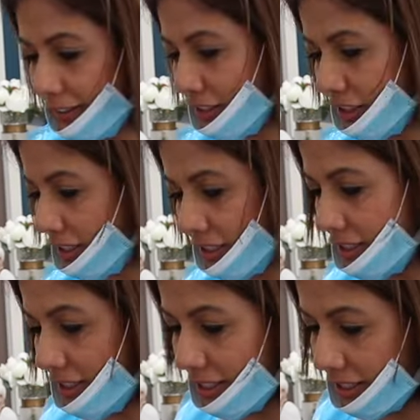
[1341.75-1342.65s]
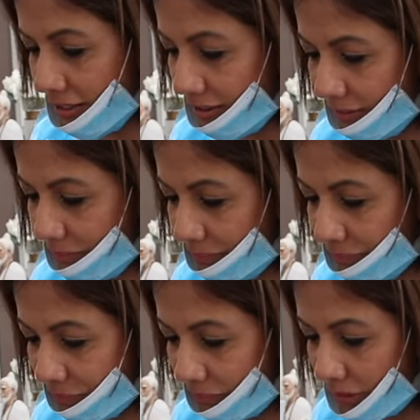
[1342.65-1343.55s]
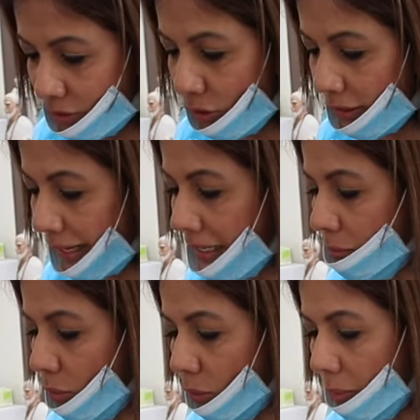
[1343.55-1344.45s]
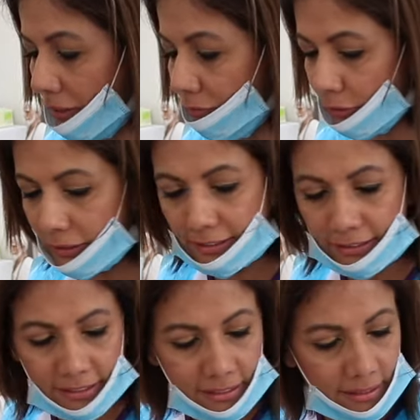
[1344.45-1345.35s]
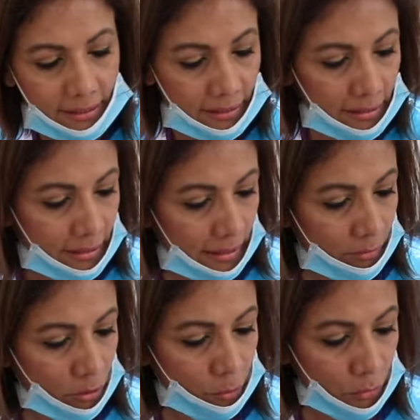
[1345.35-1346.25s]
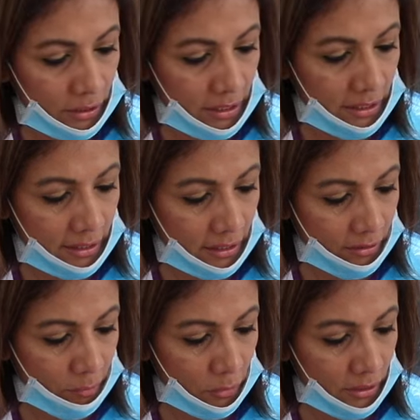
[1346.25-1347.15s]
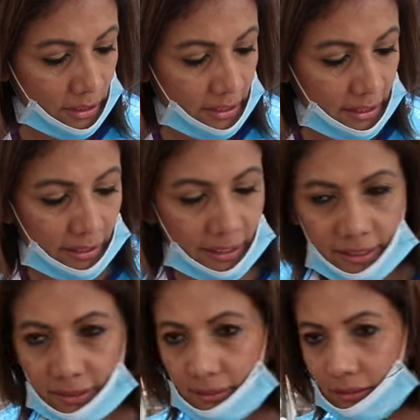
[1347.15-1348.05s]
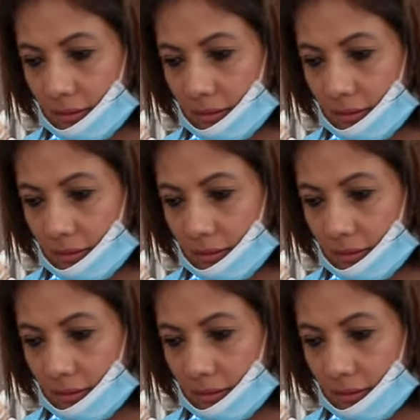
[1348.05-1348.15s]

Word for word: It's, it's not any more painful than this. I'm gonna put the serum on this side.